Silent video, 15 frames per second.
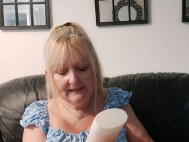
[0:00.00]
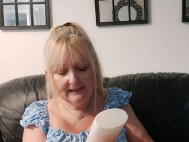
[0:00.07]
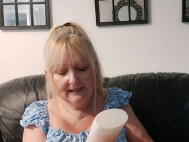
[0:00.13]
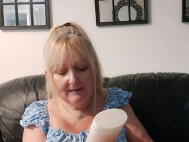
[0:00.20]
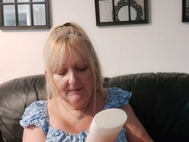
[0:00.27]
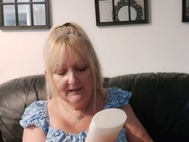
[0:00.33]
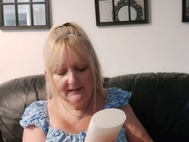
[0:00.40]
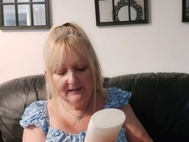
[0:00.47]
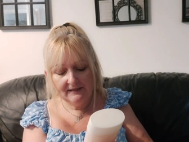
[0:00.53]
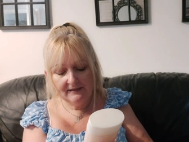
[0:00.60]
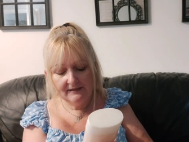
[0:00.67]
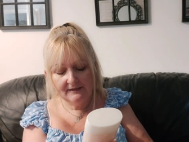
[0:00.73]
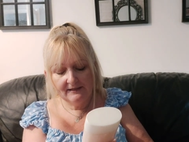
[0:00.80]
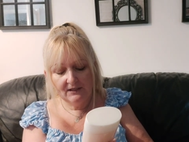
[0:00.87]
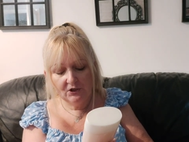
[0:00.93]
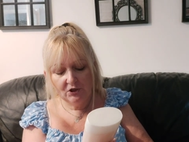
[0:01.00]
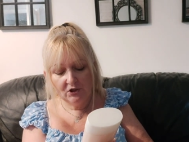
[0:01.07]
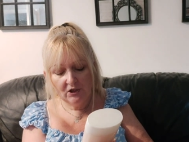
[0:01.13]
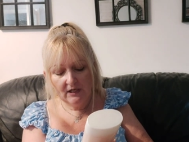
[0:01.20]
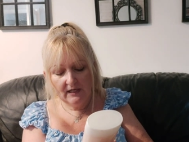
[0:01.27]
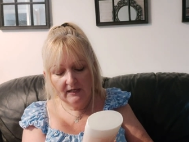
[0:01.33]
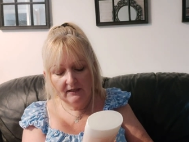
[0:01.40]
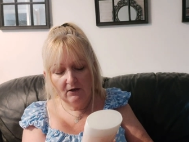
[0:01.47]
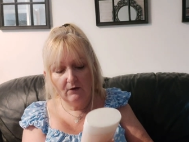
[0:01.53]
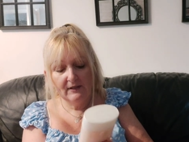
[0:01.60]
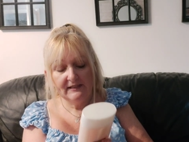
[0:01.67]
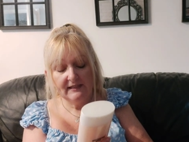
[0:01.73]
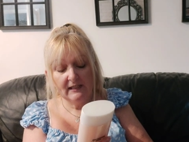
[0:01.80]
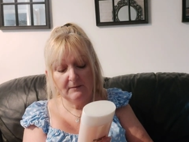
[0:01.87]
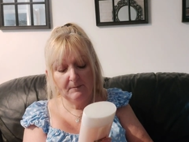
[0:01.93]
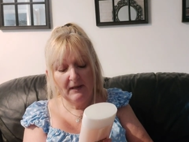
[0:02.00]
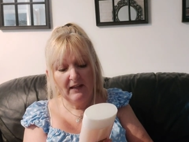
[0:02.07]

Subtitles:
limited edition. Oh, it says